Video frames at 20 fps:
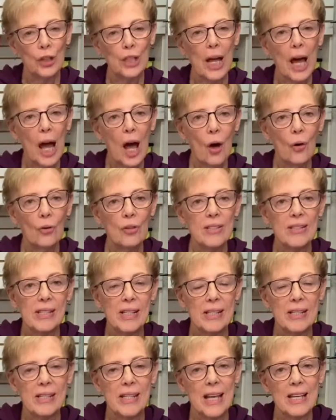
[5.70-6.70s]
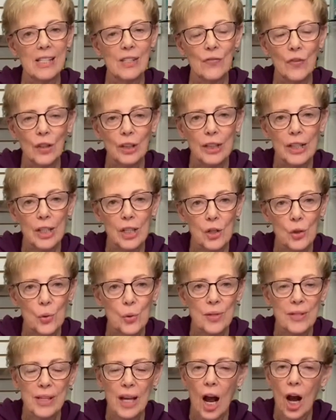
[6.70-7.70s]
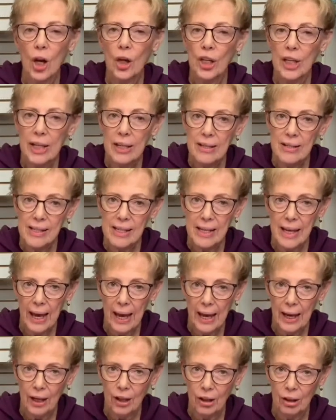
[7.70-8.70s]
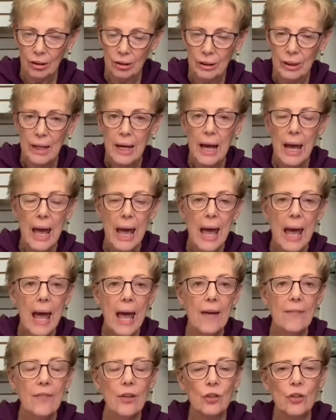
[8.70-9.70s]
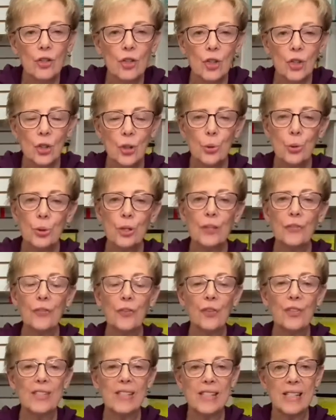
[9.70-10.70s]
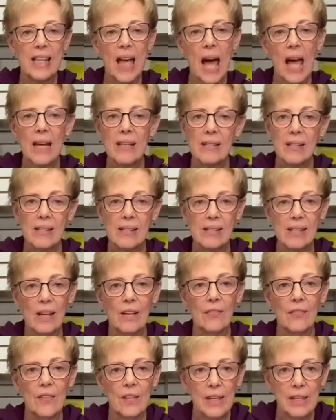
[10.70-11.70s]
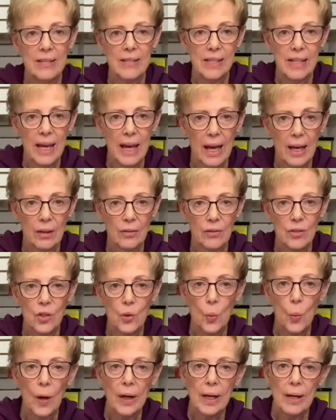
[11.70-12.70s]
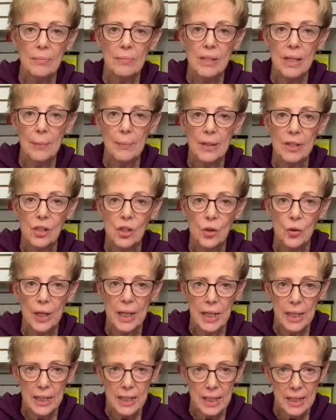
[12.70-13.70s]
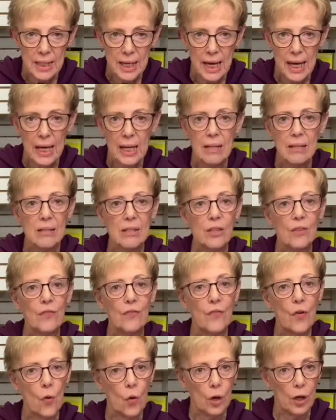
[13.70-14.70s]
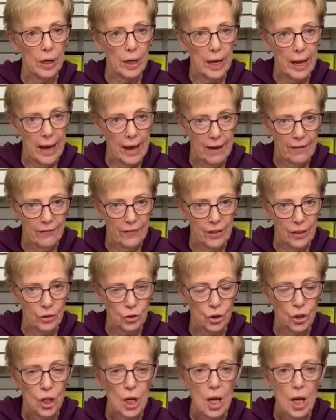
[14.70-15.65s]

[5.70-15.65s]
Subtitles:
how to successfully use our easy angle. And there's two different sizes of easy angles. The one I'm demonstrating today is the 4.5 inch.